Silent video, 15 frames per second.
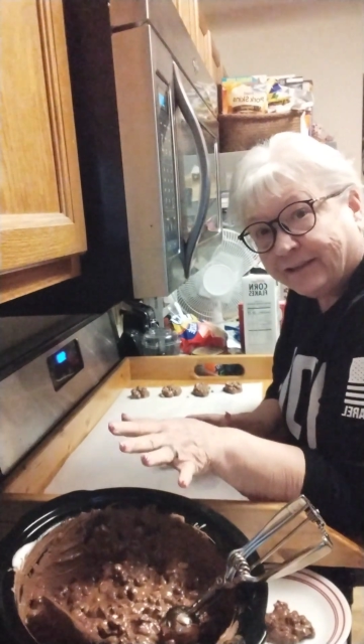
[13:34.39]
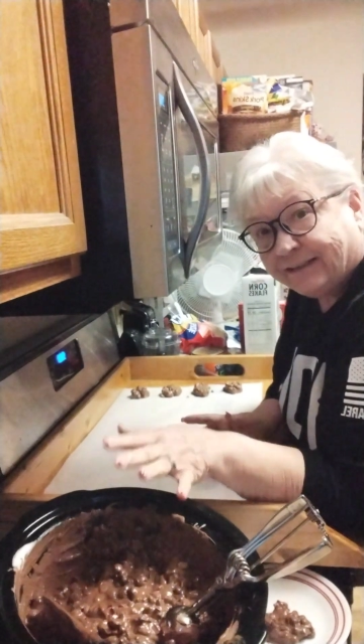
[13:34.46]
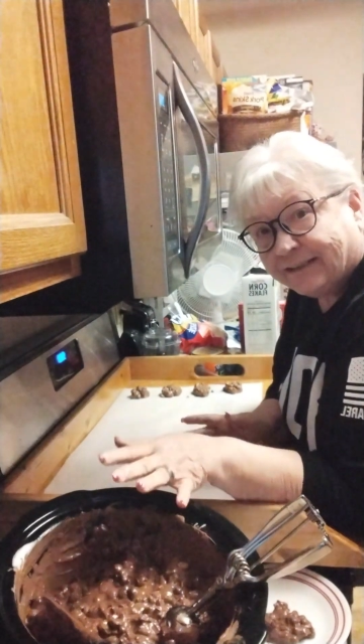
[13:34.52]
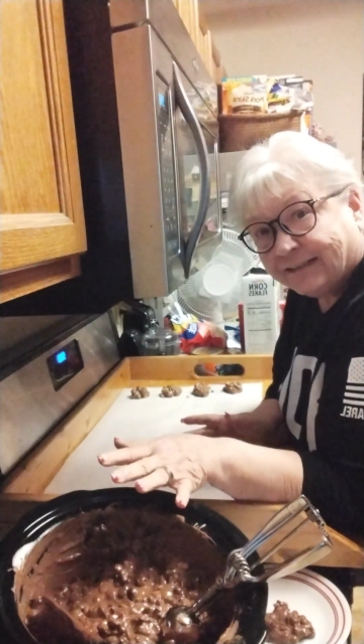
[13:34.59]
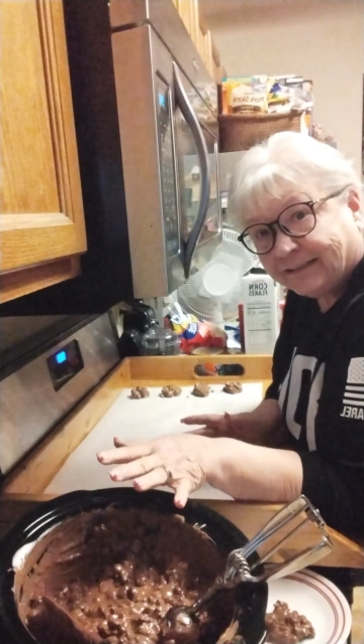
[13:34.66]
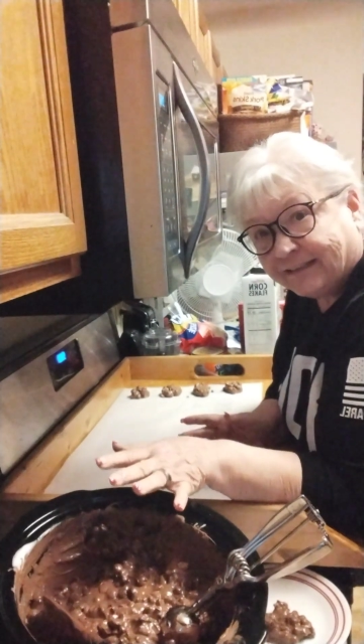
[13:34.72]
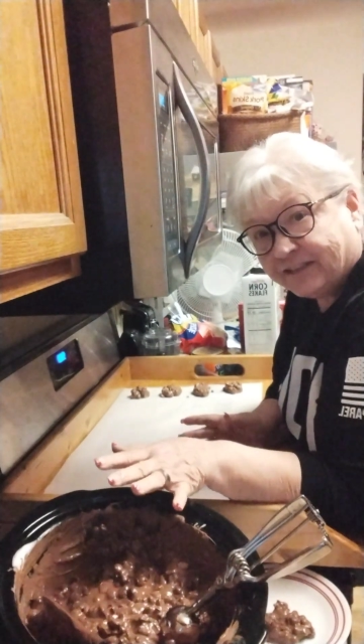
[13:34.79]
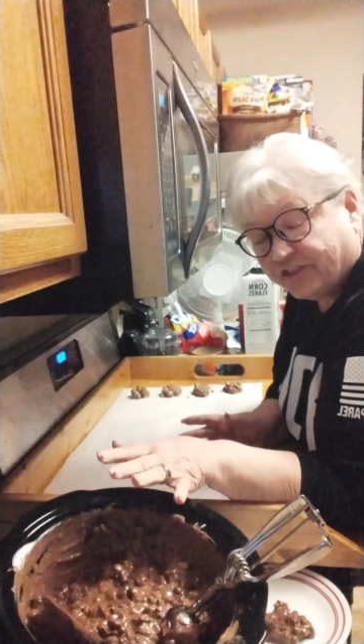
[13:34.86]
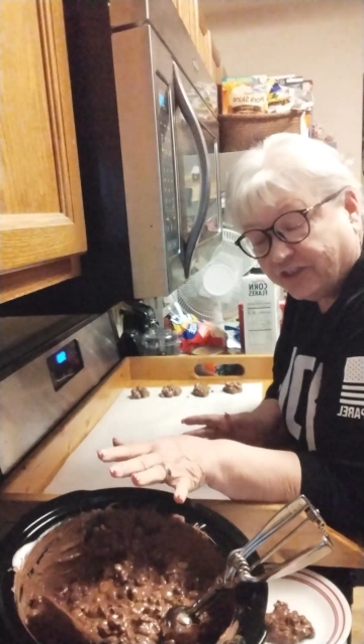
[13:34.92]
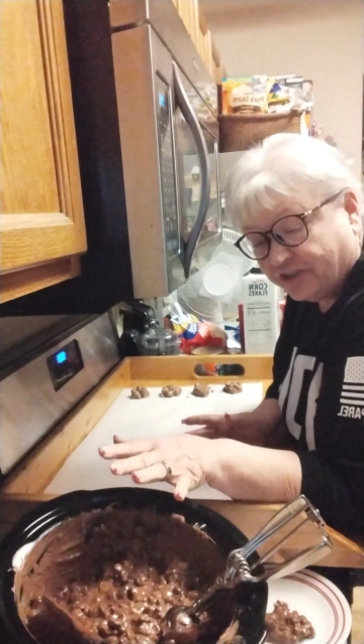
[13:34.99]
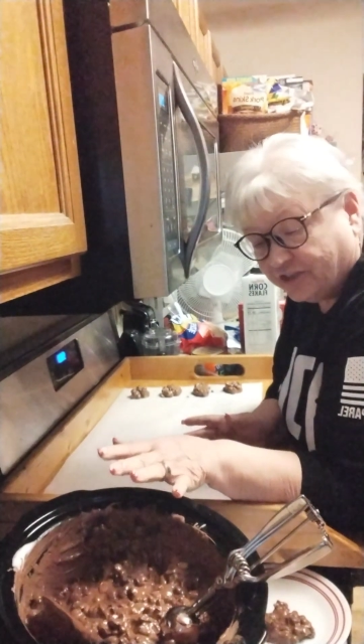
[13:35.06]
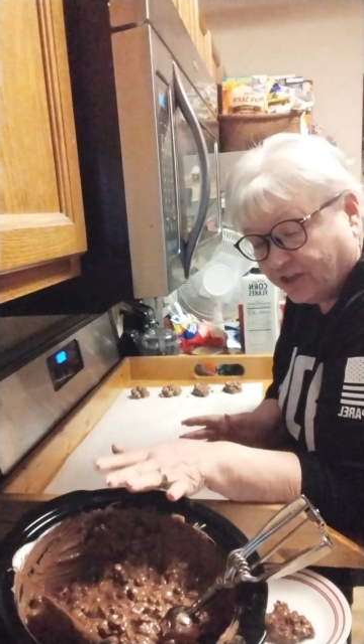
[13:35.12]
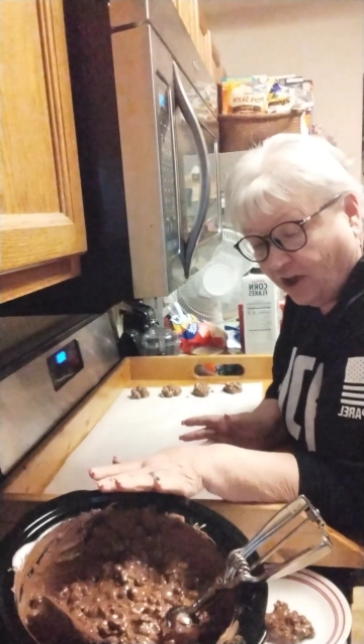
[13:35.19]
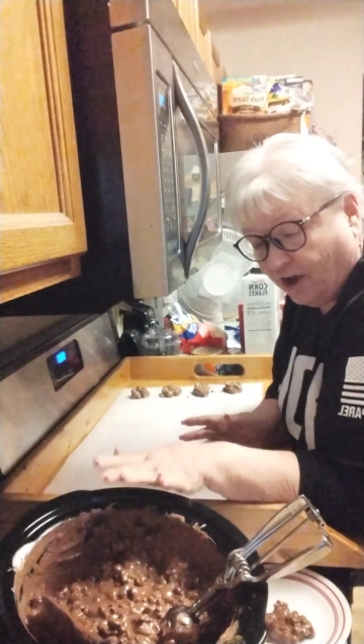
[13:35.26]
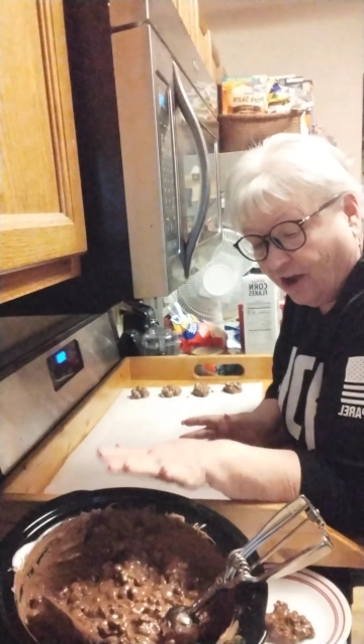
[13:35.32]
delicious
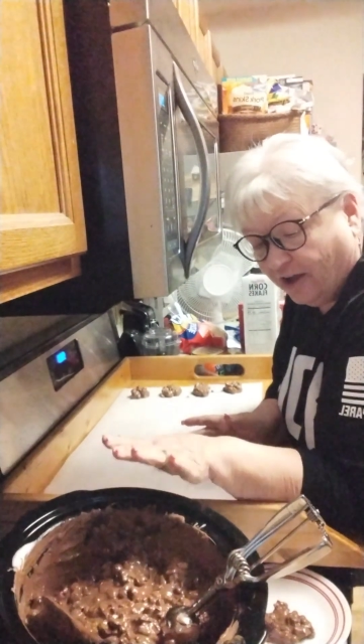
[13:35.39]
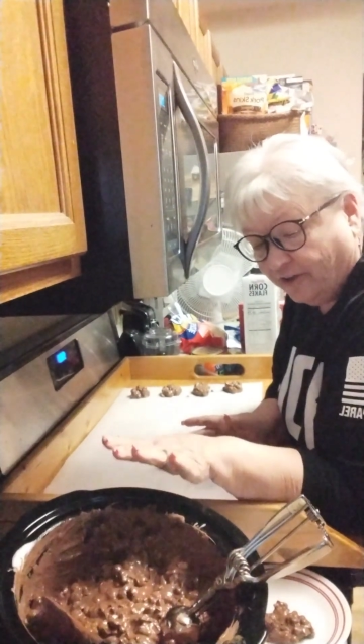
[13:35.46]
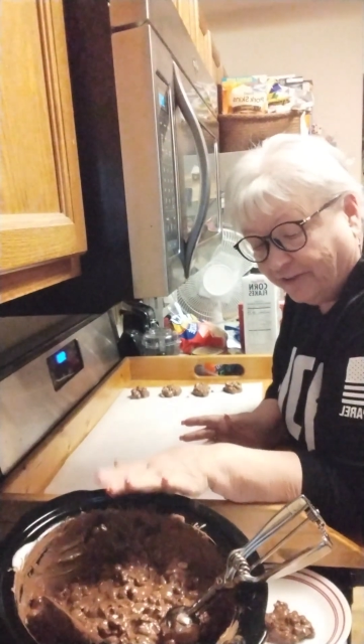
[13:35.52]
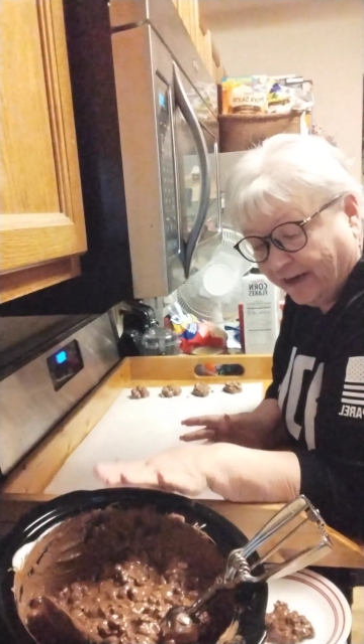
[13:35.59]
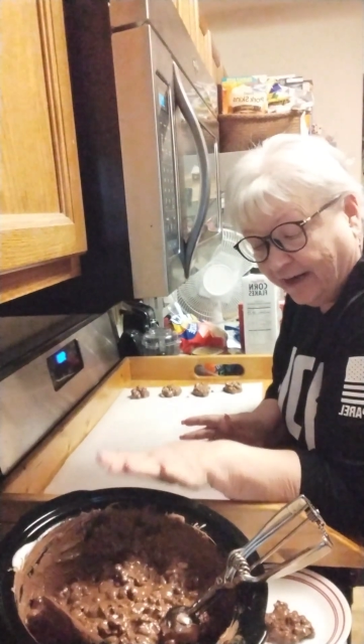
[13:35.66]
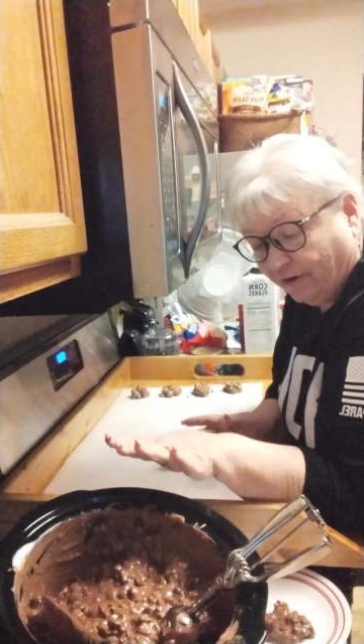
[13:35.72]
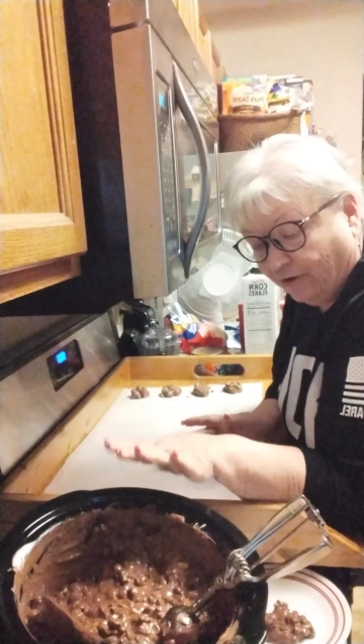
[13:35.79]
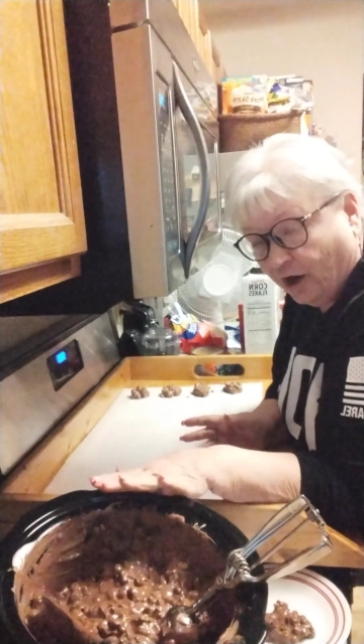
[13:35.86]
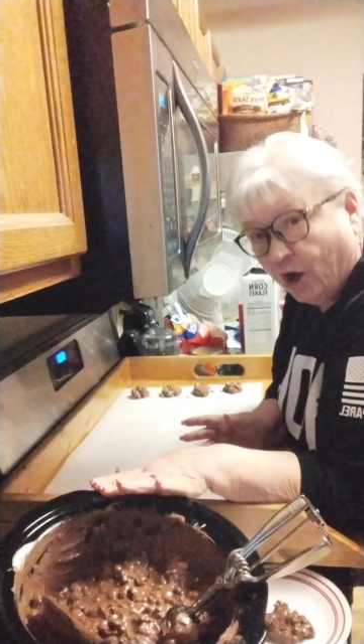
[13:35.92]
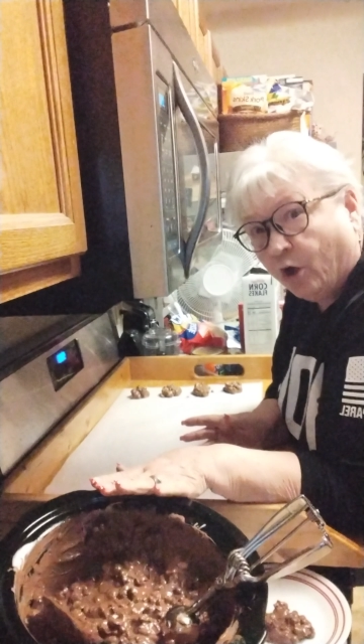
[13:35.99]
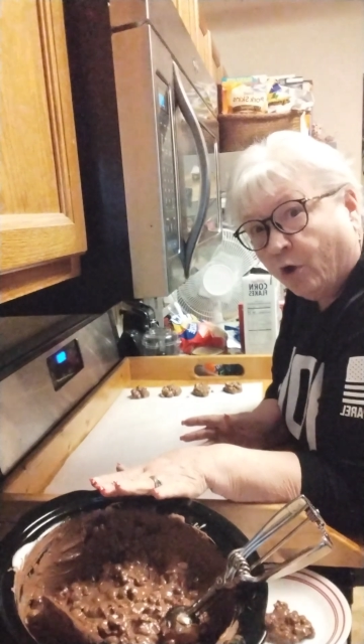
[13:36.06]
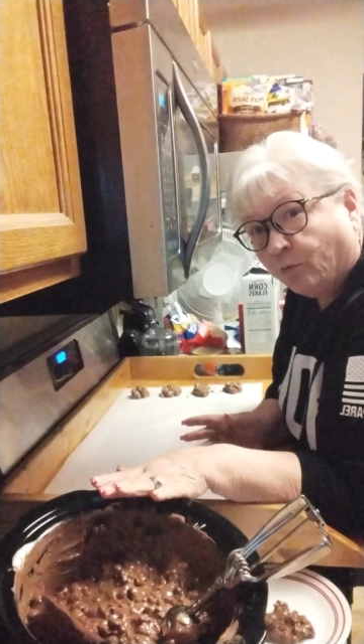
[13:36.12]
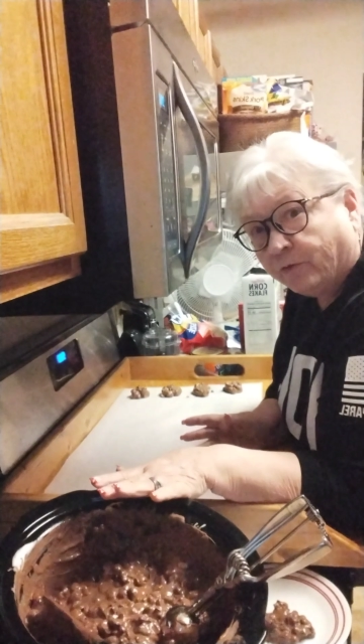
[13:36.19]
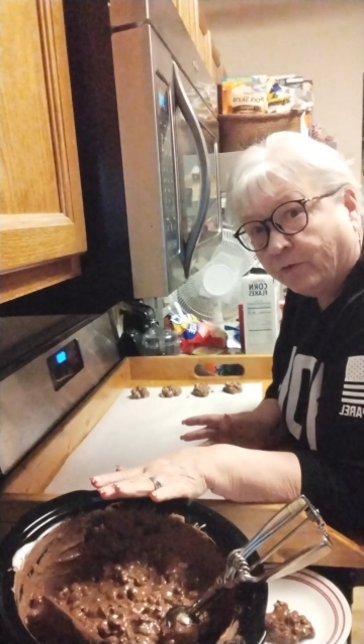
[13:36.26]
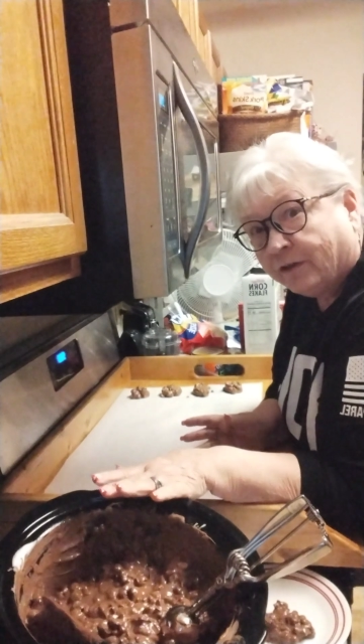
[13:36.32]
on their own.